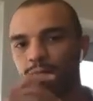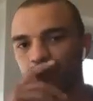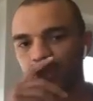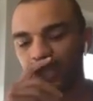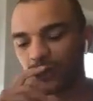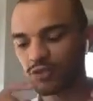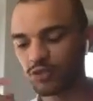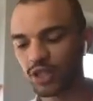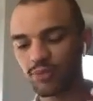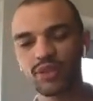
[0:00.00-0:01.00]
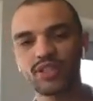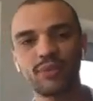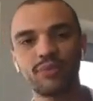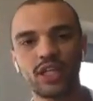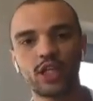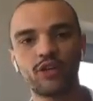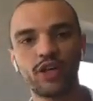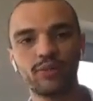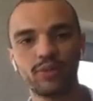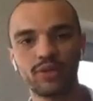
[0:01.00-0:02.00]
that you've really built something
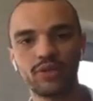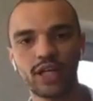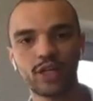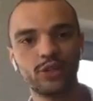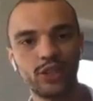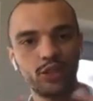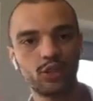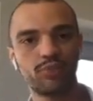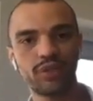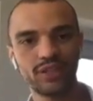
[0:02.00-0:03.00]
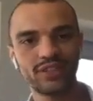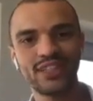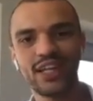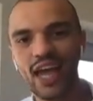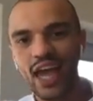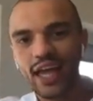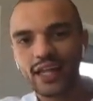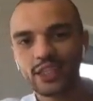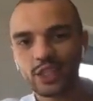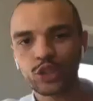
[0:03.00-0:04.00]
incredible and continue to build
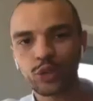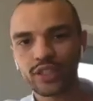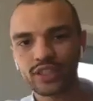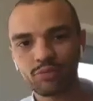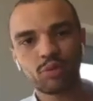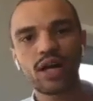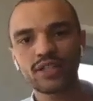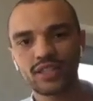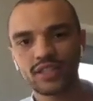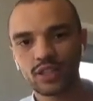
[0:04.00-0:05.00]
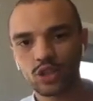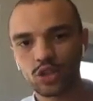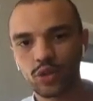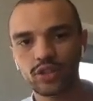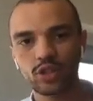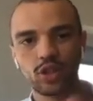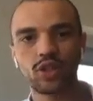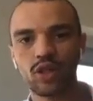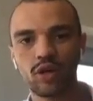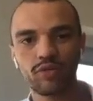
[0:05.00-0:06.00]
and enjoying the process, enjoying the
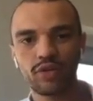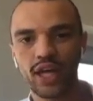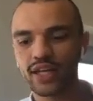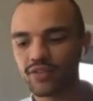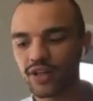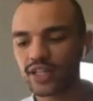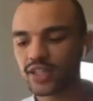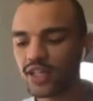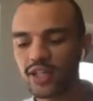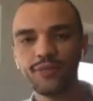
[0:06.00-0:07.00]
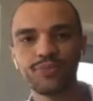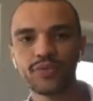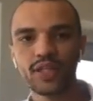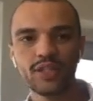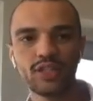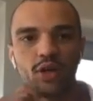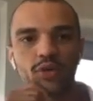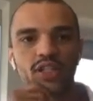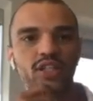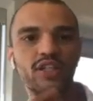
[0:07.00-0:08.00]
journey of that, right? So
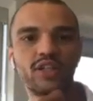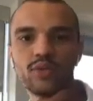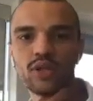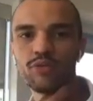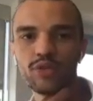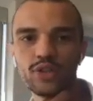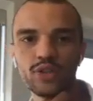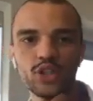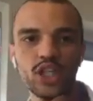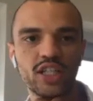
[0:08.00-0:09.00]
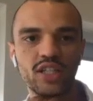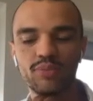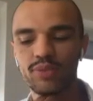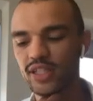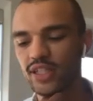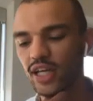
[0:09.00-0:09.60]
would love for you to share a little bit